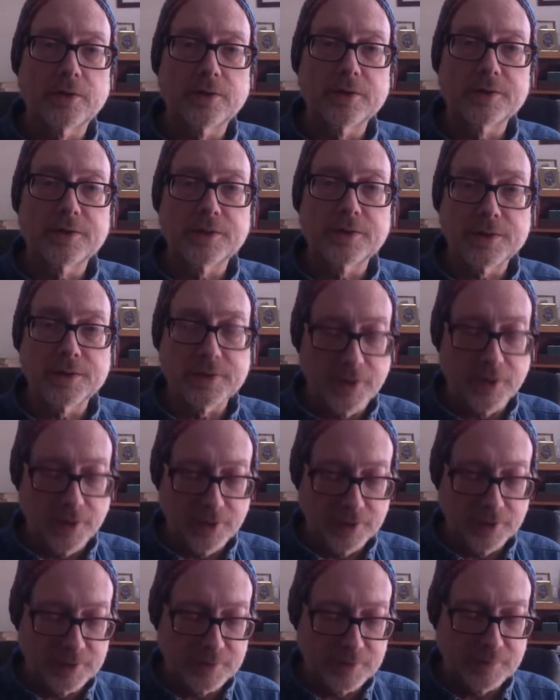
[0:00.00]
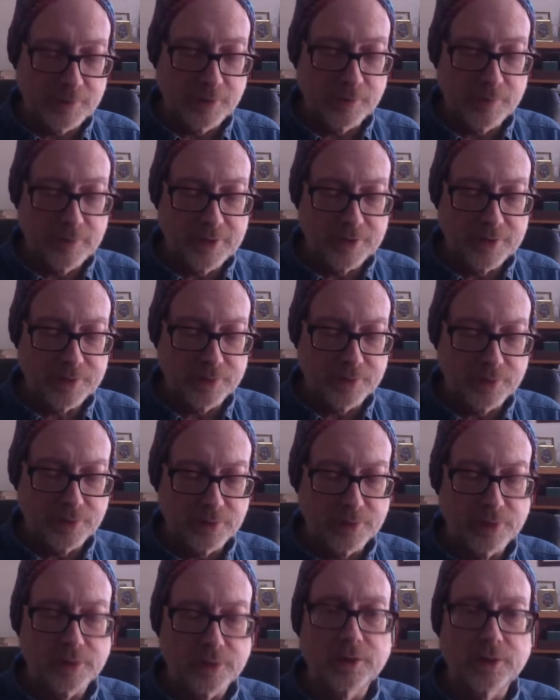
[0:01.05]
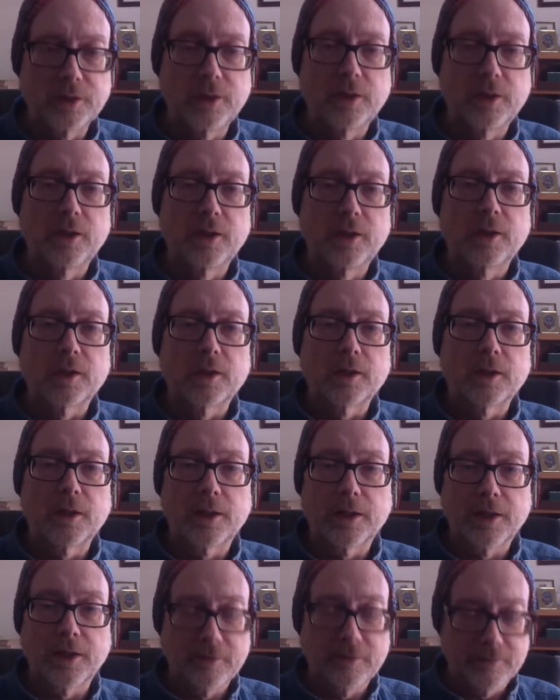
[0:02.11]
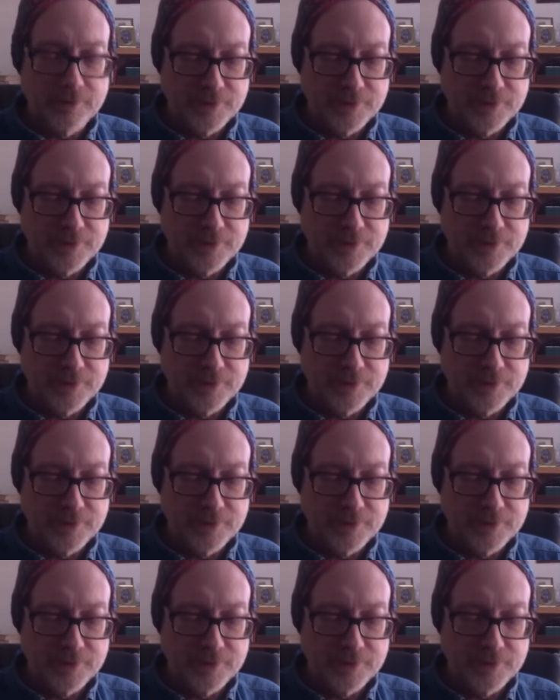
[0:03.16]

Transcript: This is an experimental live.